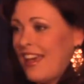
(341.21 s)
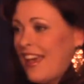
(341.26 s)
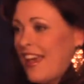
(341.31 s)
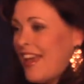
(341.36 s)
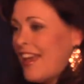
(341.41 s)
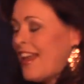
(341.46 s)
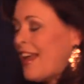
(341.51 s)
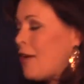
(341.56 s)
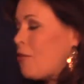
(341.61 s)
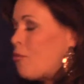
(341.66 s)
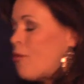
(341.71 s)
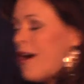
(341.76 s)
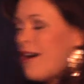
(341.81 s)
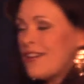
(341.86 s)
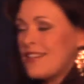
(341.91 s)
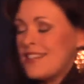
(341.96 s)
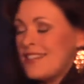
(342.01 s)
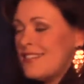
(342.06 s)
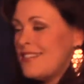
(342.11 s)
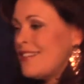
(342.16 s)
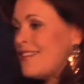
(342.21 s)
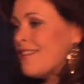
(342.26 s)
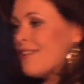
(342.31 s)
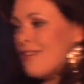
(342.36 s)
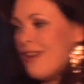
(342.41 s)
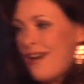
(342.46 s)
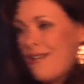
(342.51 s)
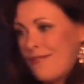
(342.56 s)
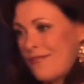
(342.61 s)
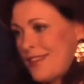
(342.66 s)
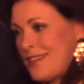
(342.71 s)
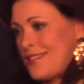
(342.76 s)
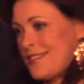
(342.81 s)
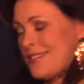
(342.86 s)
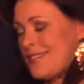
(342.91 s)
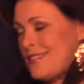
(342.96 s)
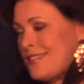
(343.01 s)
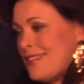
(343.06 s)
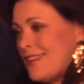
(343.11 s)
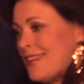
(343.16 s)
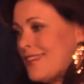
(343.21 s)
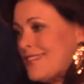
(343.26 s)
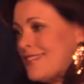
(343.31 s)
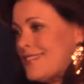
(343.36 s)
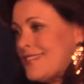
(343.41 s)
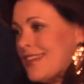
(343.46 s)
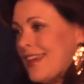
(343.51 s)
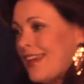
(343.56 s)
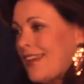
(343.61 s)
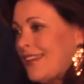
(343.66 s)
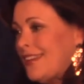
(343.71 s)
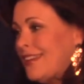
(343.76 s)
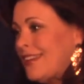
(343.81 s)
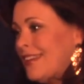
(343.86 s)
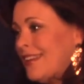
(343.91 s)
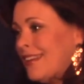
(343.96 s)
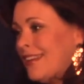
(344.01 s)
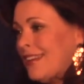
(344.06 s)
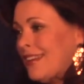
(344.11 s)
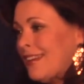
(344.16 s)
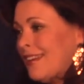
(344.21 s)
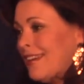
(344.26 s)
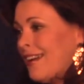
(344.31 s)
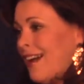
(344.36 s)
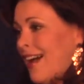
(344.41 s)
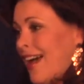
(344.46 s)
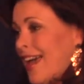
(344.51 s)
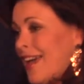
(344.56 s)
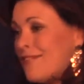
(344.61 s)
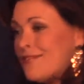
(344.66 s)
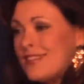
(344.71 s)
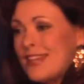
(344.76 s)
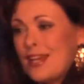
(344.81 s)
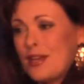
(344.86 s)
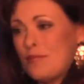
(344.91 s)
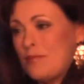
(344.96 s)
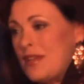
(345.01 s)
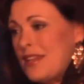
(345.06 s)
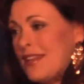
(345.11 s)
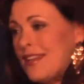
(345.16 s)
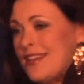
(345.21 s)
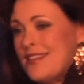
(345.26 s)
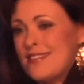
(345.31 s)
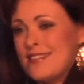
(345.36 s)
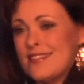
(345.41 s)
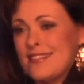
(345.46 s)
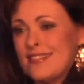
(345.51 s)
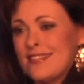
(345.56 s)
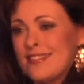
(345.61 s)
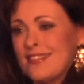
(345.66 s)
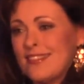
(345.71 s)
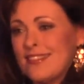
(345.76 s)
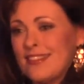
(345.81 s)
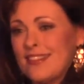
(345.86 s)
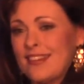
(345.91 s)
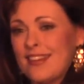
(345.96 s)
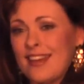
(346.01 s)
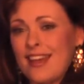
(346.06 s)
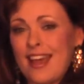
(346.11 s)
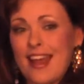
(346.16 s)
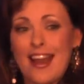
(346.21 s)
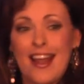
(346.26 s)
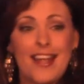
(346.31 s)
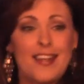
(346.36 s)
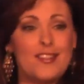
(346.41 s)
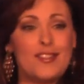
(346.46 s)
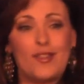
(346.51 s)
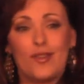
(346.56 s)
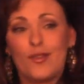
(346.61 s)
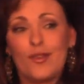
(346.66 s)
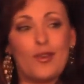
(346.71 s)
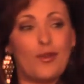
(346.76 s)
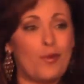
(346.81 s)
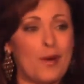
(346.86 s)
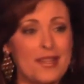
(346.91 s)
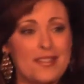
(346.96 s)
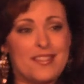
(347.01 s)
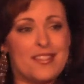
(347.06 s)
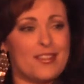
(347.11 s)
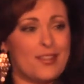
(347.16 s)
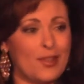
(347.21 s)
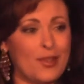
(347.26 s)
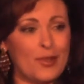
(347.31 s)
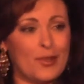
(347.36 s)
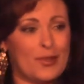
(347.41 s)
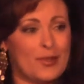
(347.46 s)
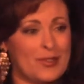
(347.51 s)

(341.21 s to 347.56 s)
And I walked into their office and said, I have diabetes, and I don't know what to do.